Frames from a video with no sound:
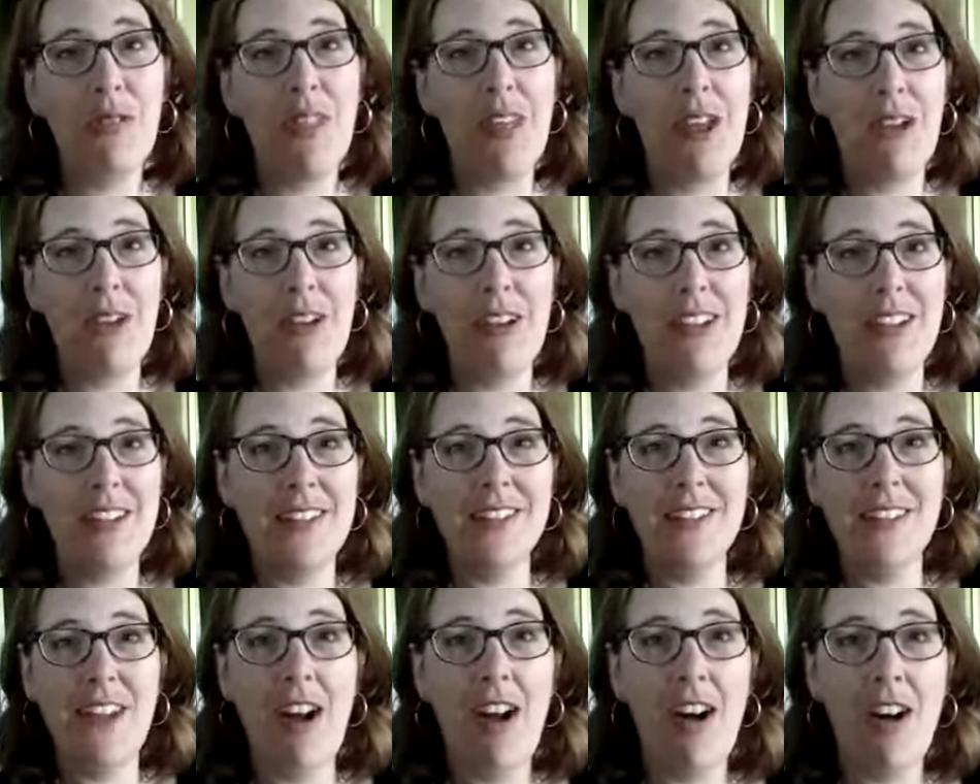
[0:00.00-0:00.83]
That is
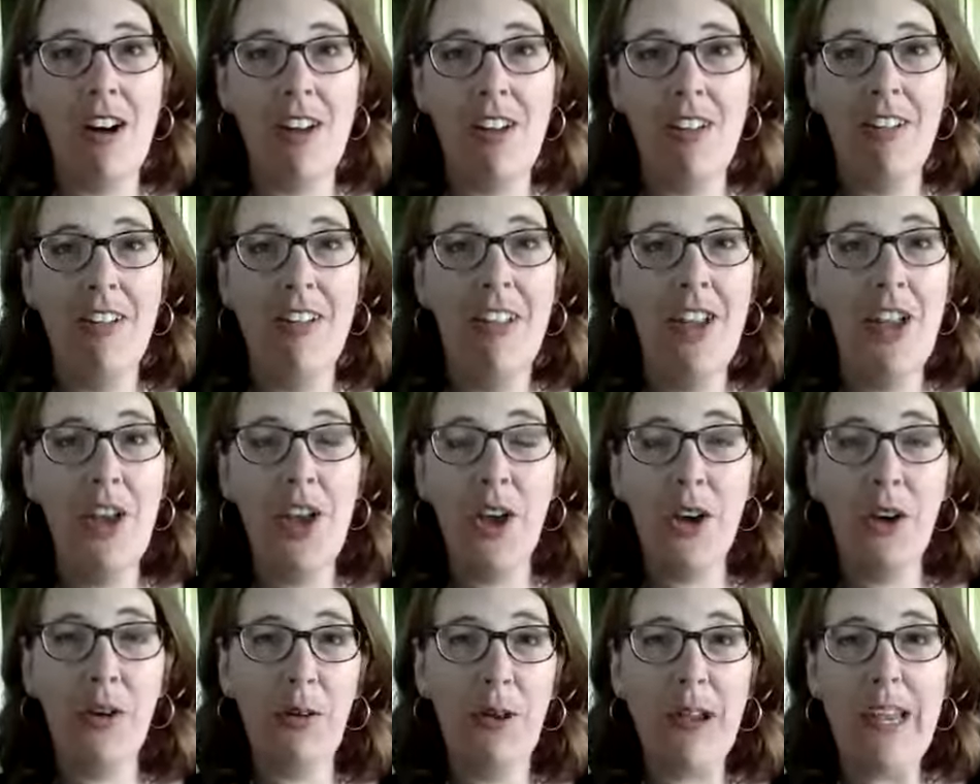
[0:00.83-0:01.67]
all
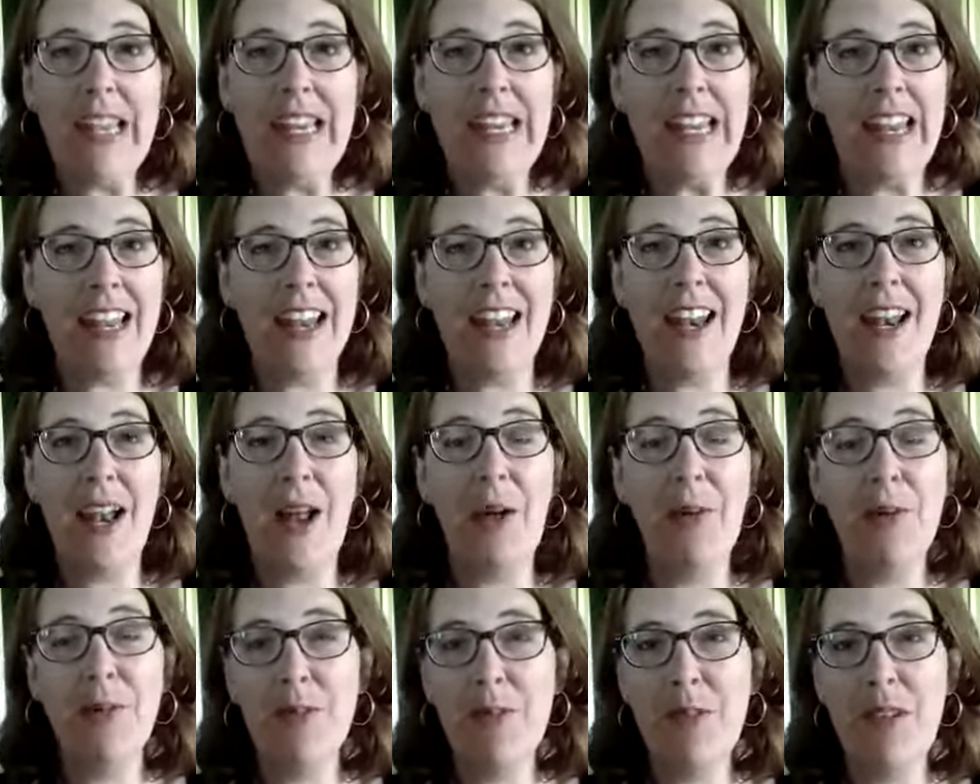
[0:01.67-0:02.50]
great, and it
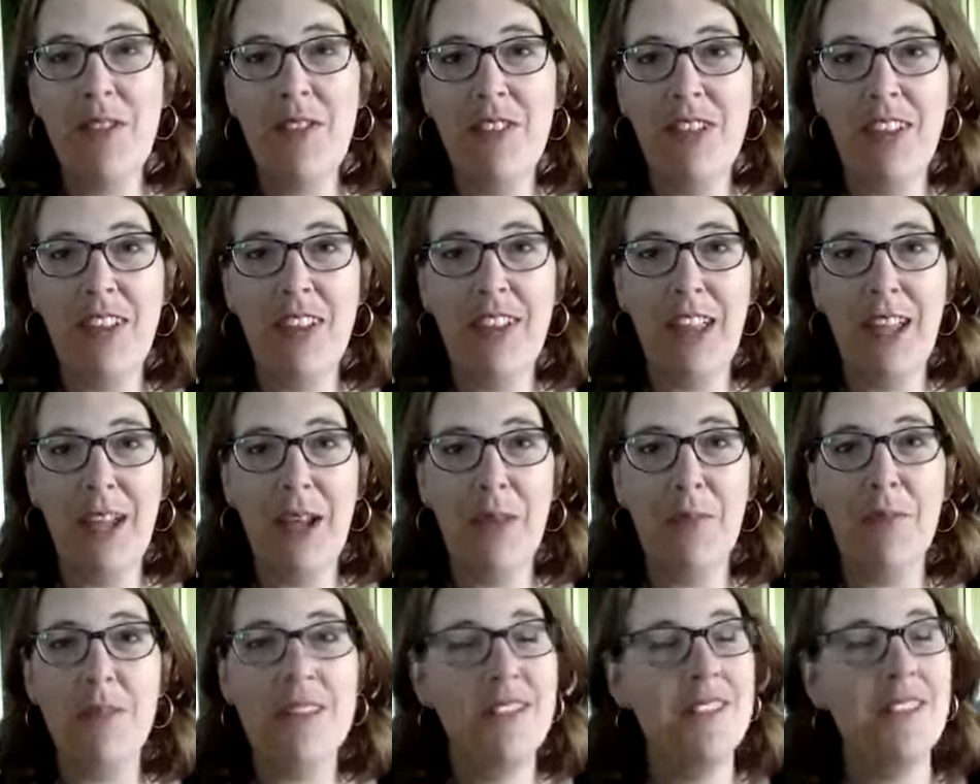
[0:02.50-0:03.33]
helps me feel like
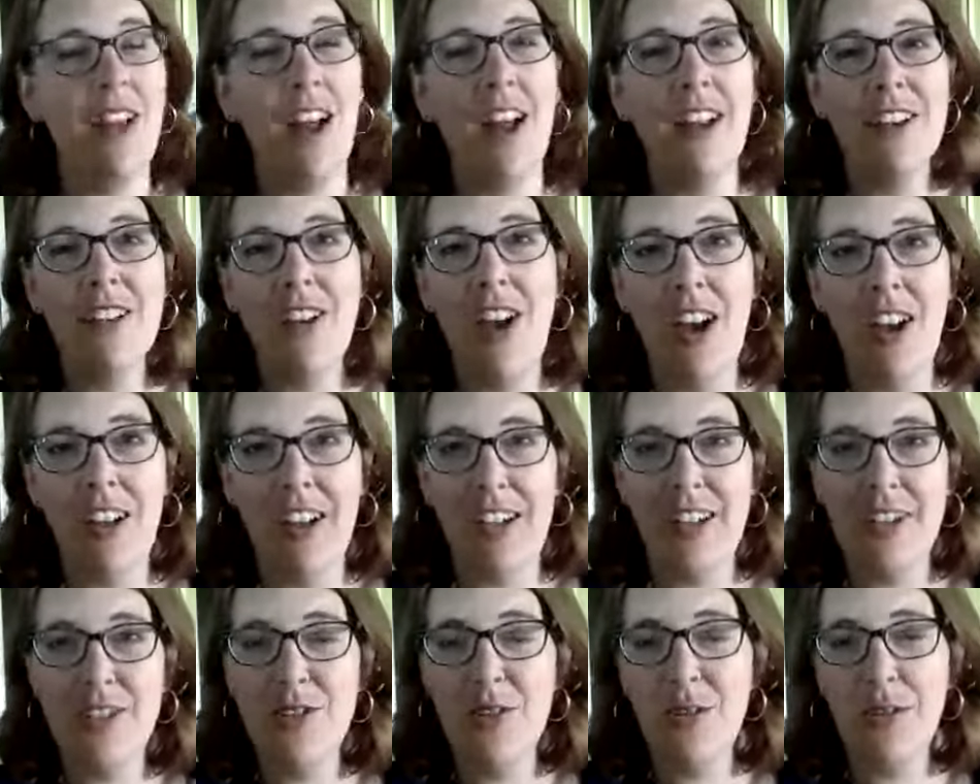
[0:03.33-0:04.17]
I'm just not
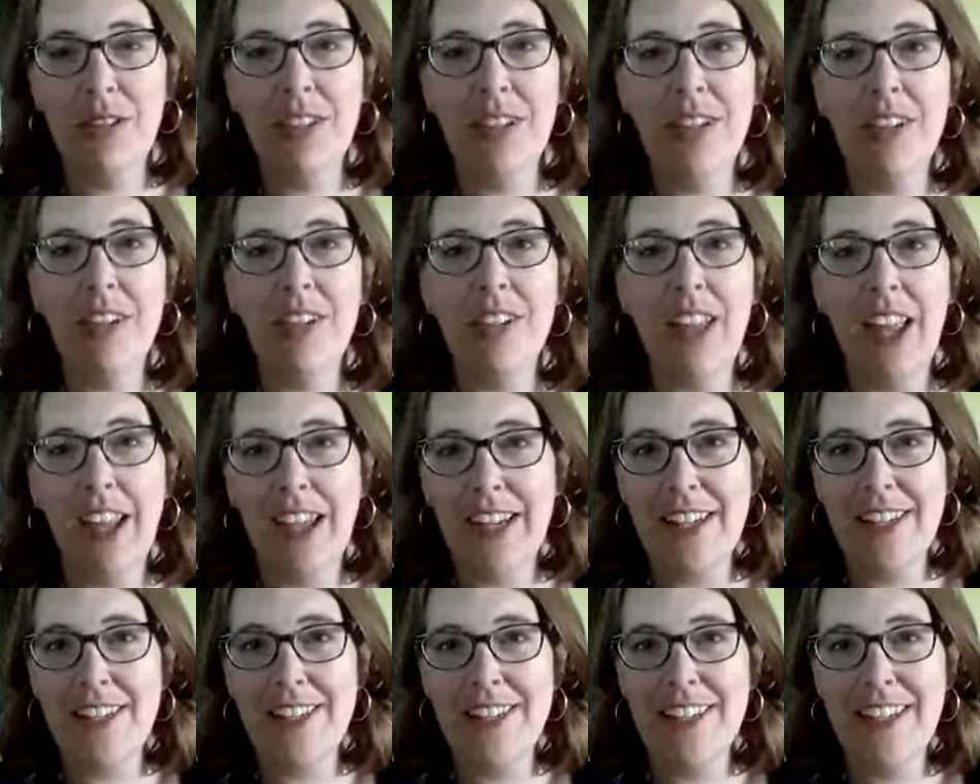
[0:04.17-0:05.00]
talking to a little
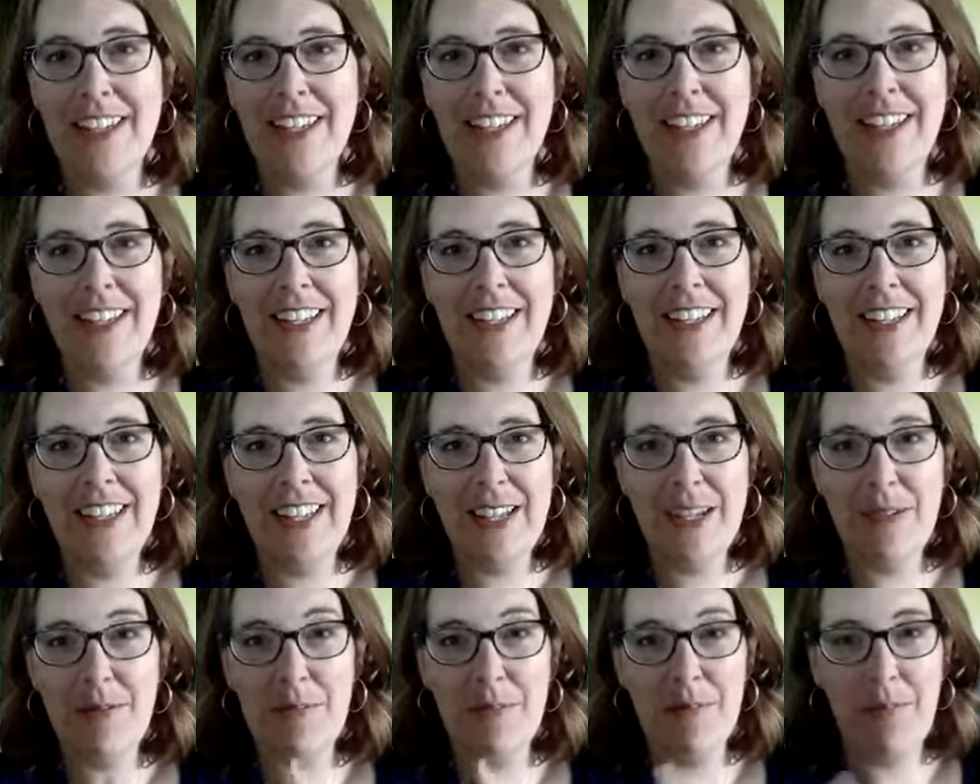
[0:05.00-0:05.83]
light
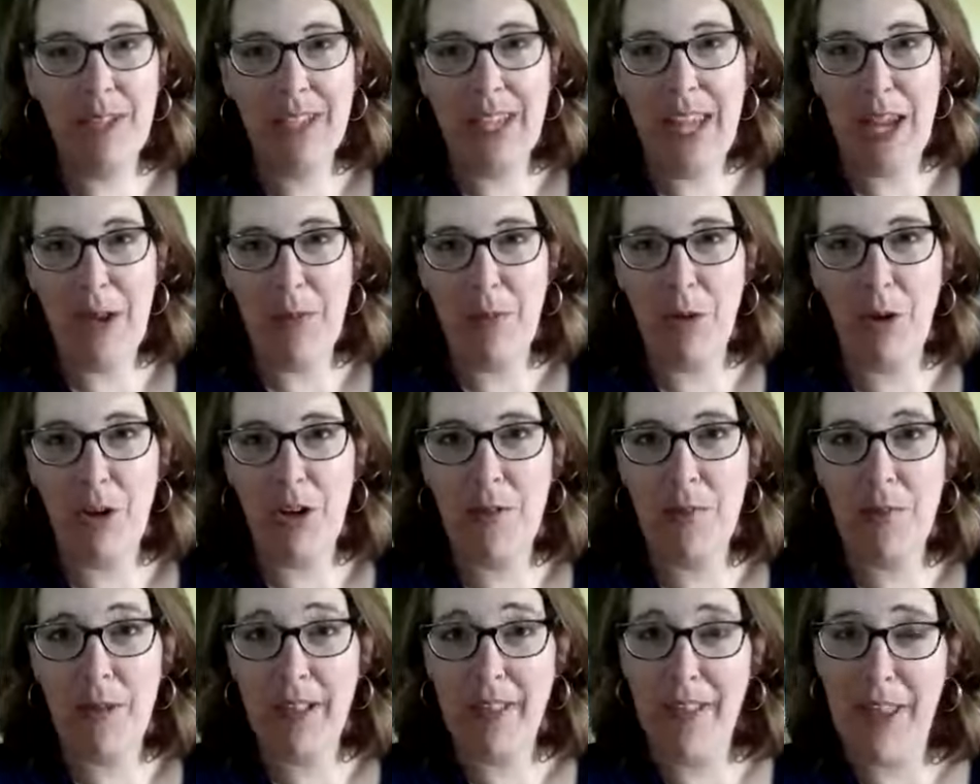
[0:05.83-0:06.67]
in my camera in
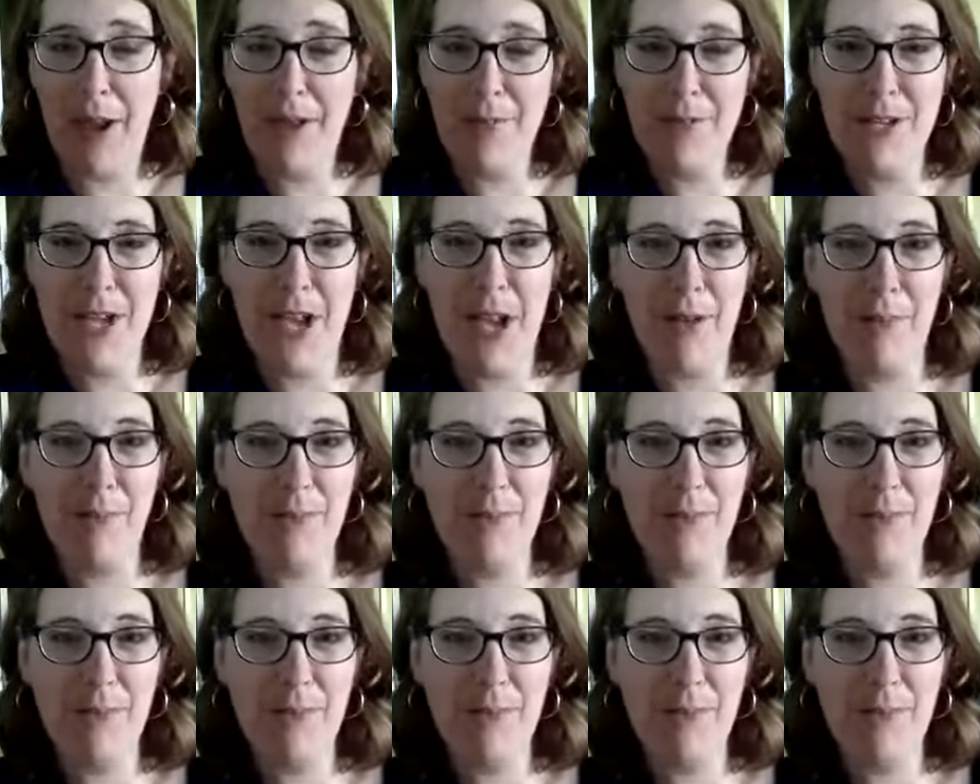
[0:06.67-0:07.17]
my laptop.